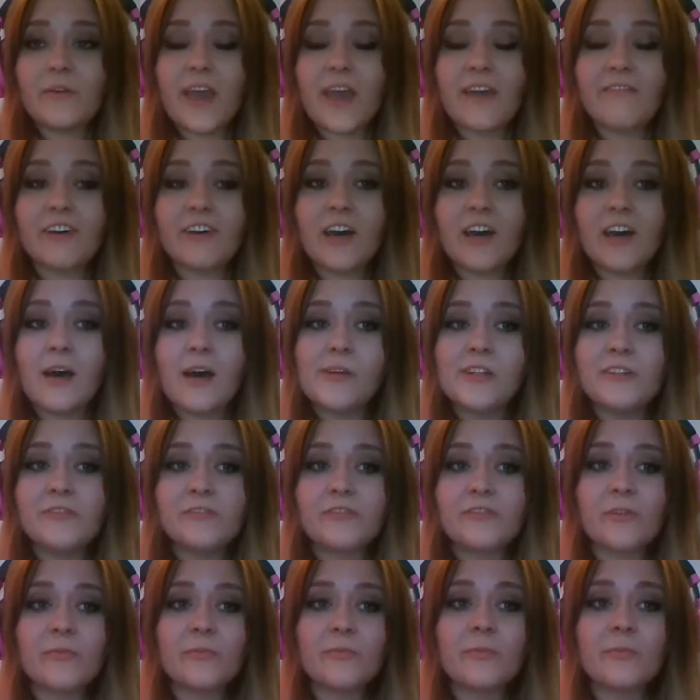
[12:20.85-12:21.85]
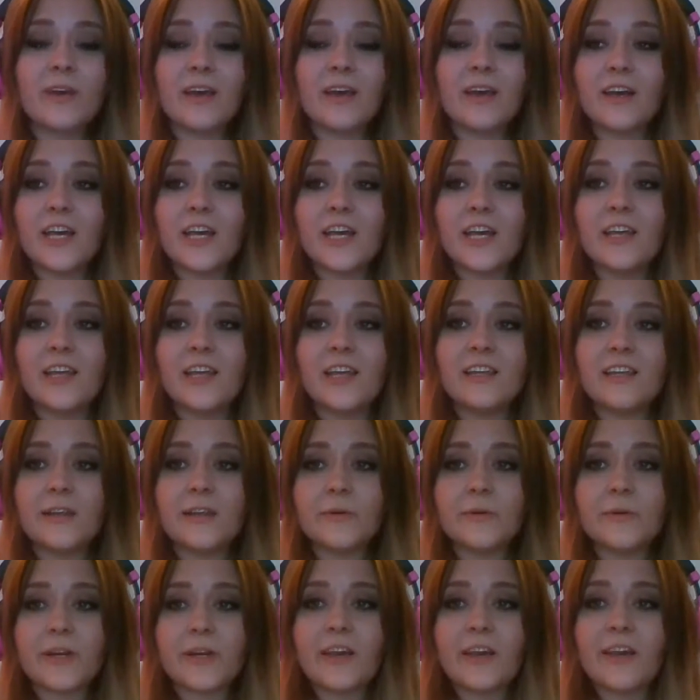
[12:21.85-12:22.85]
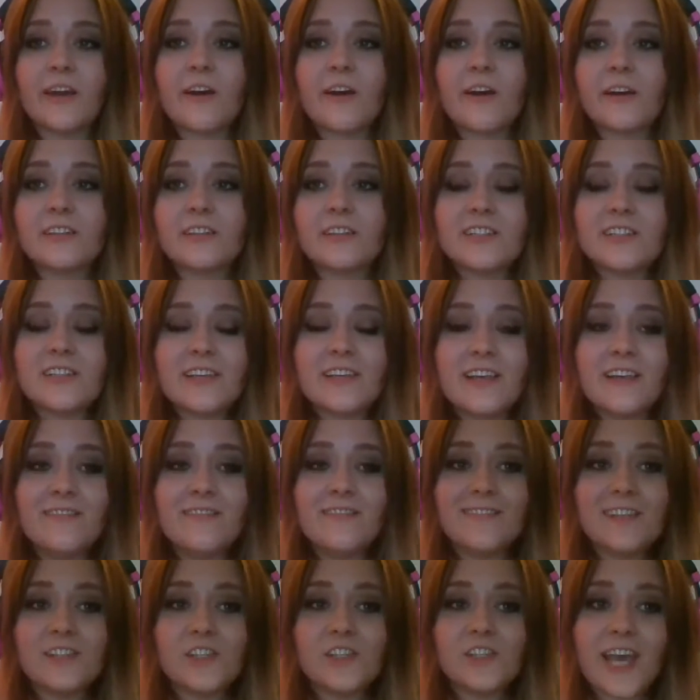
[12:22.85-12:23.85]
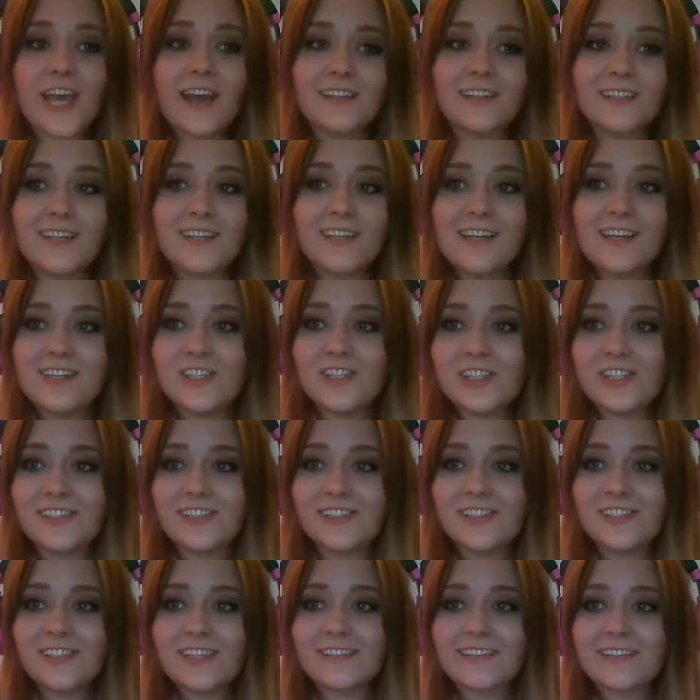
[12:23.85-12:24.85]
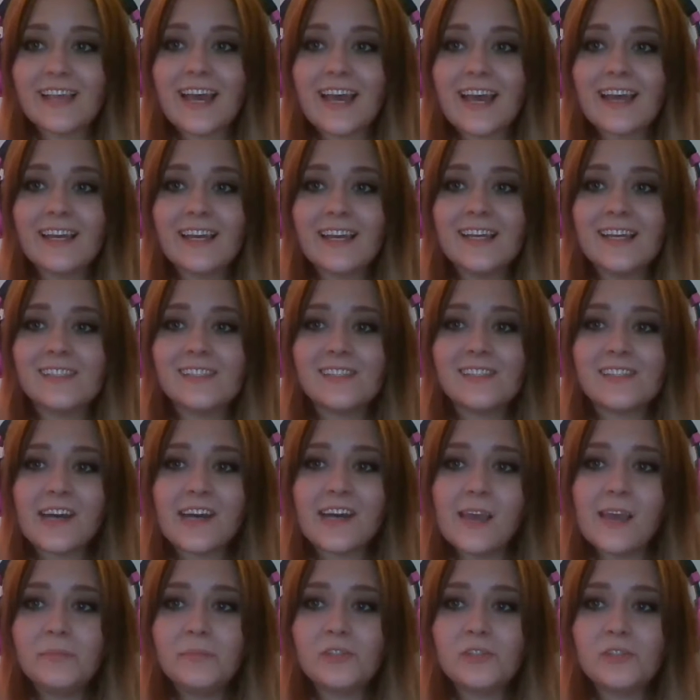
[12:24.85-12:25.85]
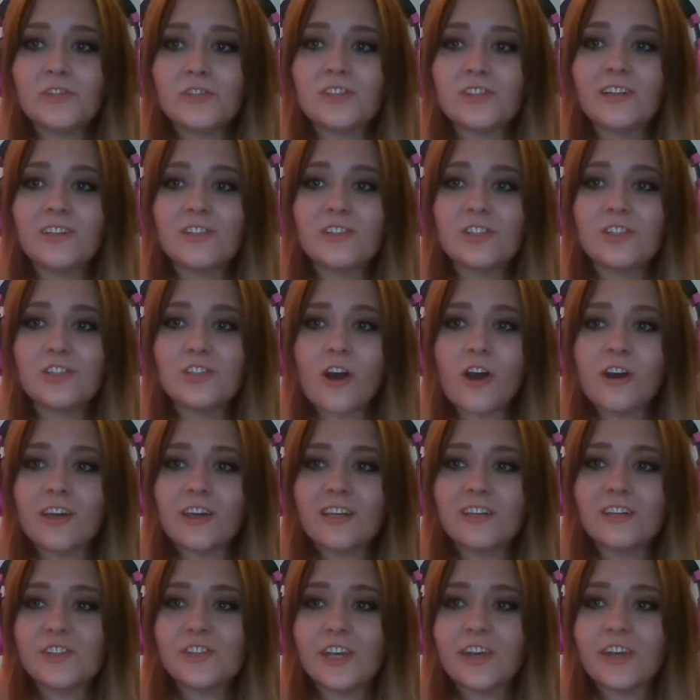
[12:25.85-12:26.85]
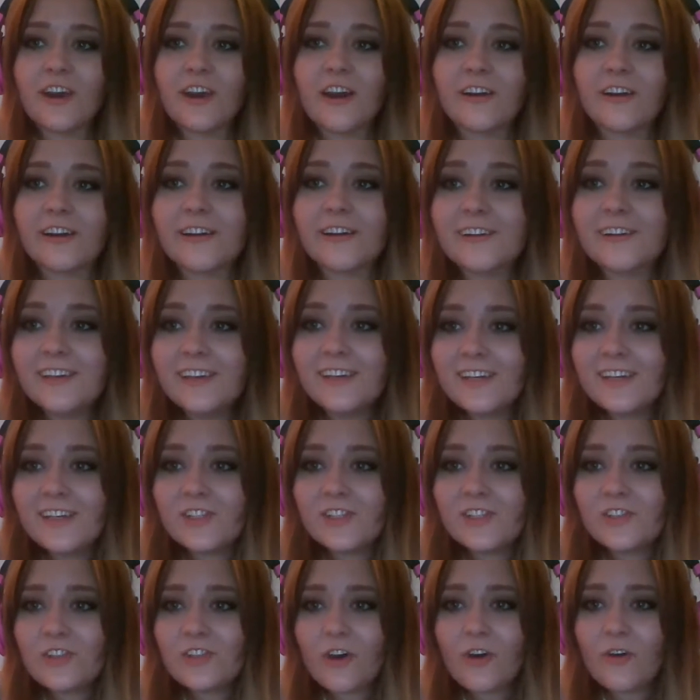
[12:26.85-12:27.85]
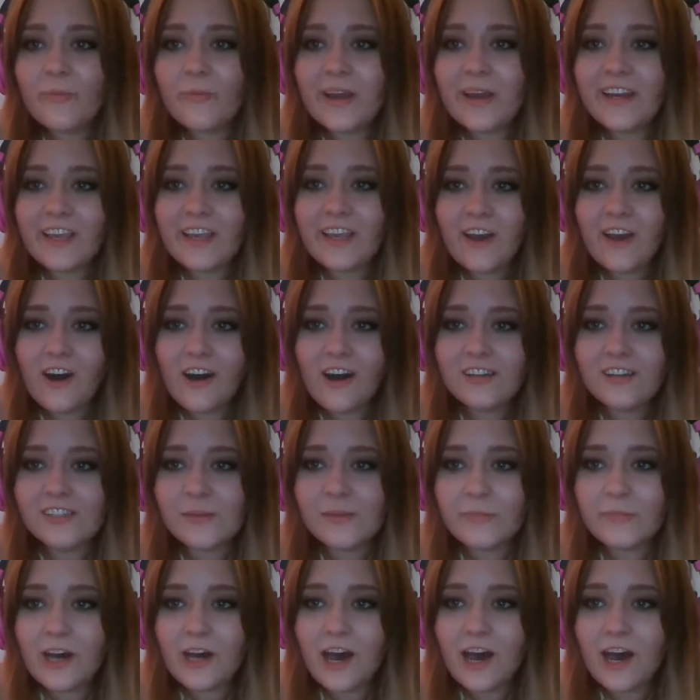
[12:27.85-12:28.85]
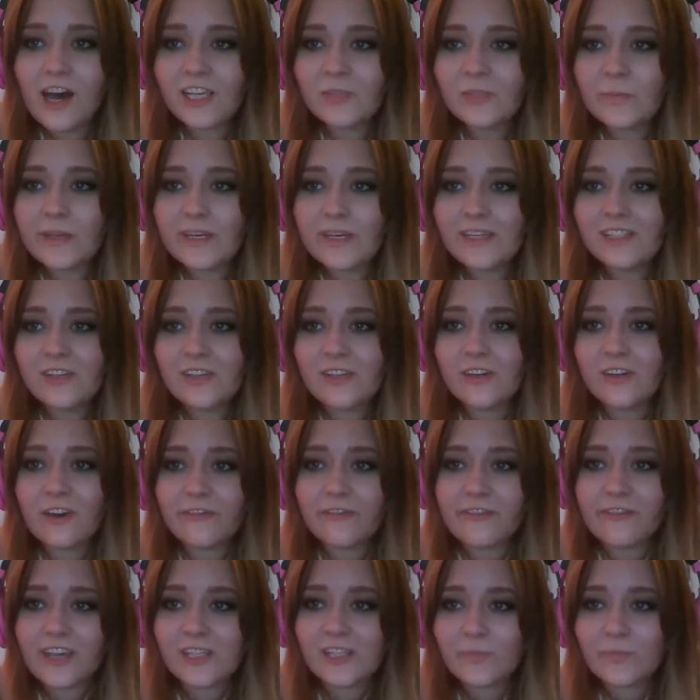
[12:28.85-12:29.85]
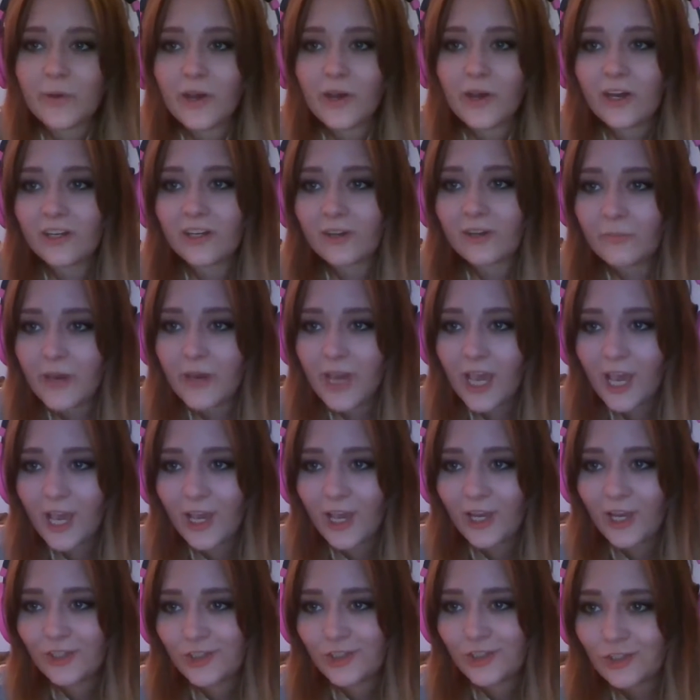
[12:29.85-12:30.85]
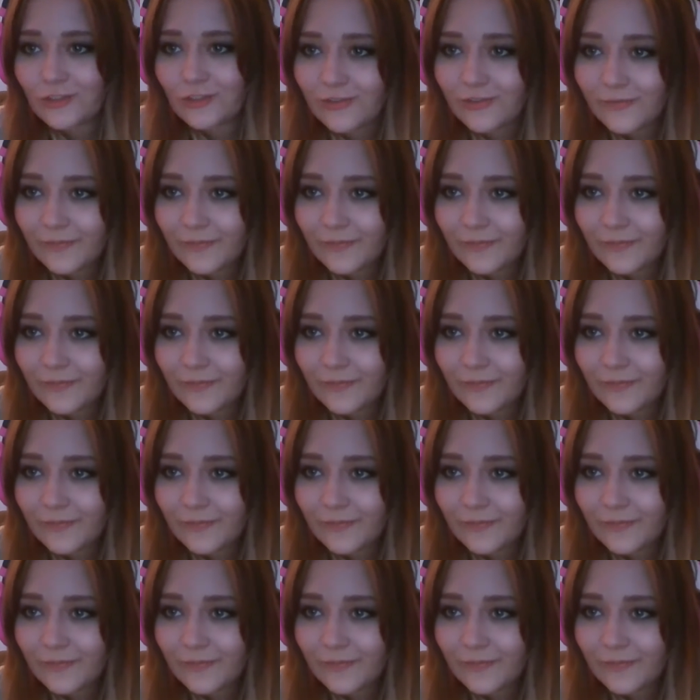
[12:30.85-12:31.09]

You have a comment from Ryudai Art in the chat, and she says that it's time to start stalking Chikara. So many awesome cosplays on your Facebook page.